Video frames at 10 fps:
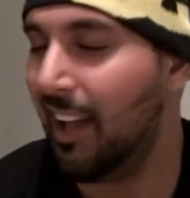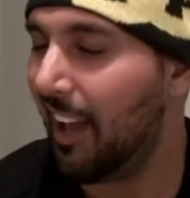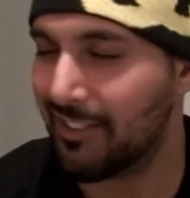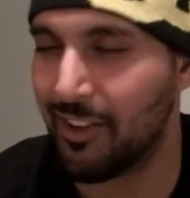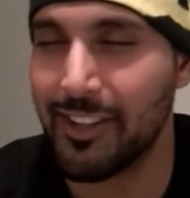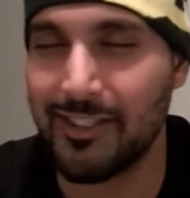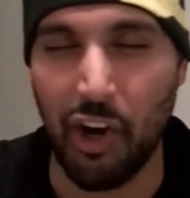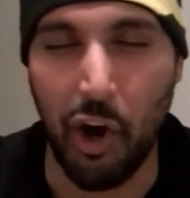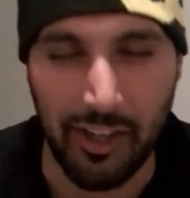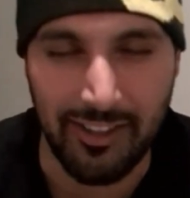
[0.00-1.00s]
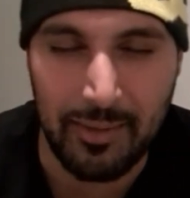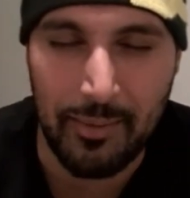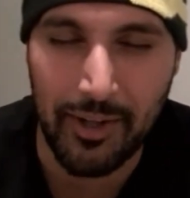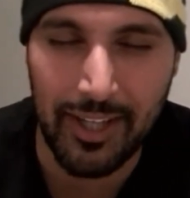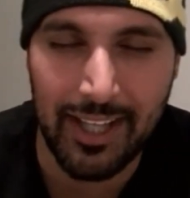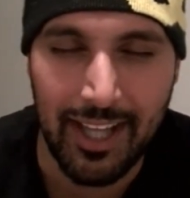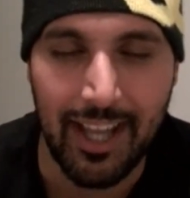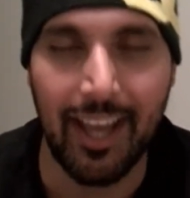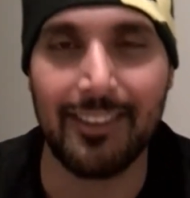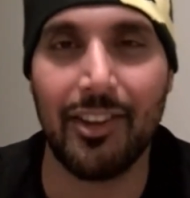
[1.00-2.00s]
As long as you're honest about it,
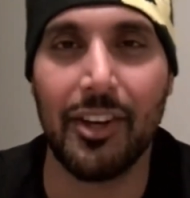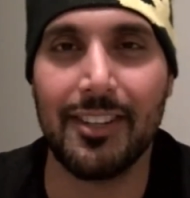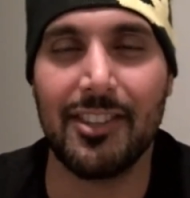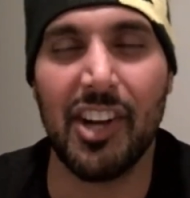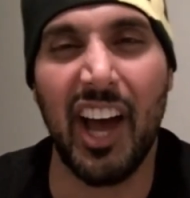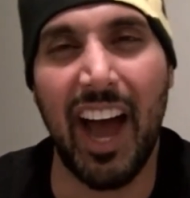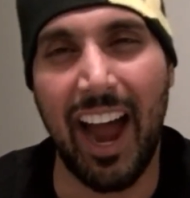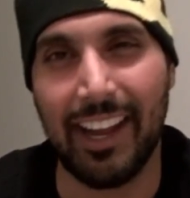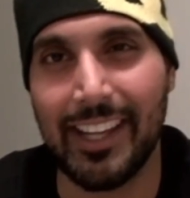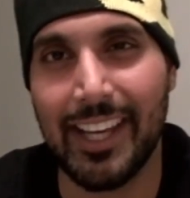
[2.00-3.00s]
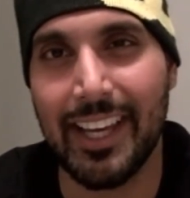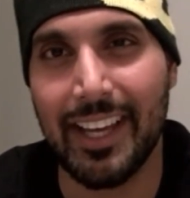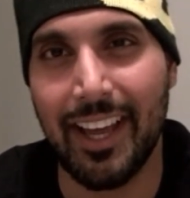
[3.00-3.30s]
as long as you're not hiding it,